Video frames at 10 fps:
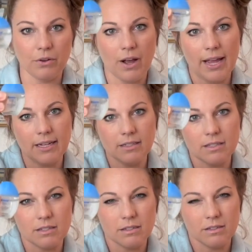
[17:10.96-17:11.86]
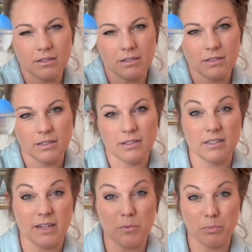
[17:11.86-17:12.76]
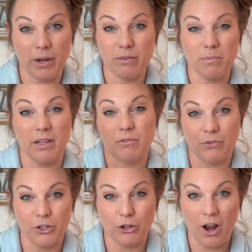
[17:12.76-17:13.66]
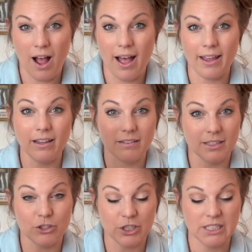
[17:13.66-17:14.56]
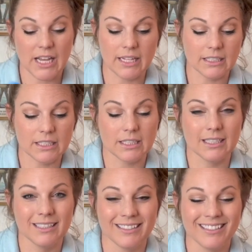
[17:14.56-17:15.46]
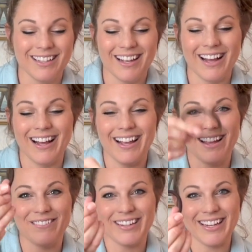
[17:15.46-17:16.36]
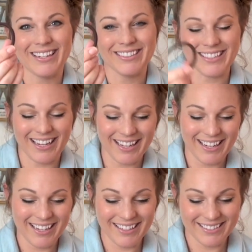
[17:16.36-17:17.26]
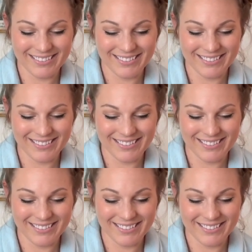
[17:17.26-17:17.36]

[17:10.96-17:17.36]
Ice. It's like a breath mint for your eye. These are intense. I have a hair tie,